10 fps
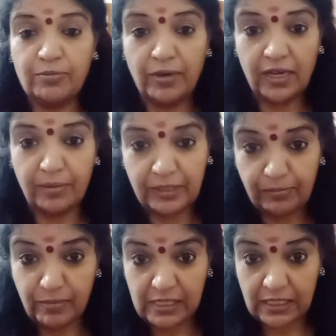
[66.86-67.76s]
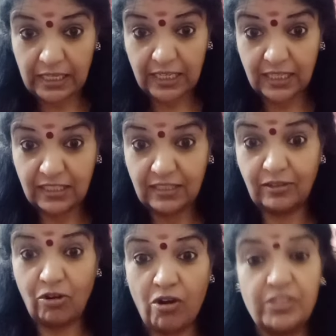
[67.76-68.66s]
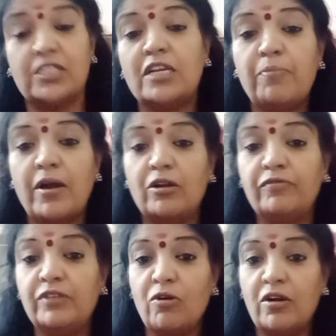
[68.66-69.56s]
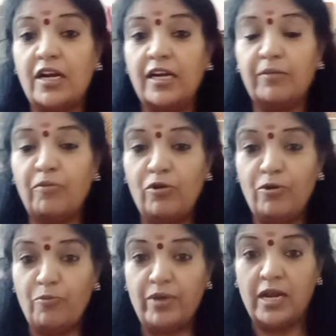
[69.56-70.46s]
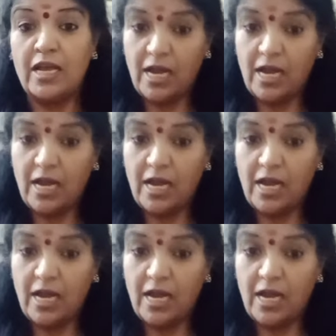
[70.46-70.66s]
may commit mistake in constant part of the quadratic polynomial.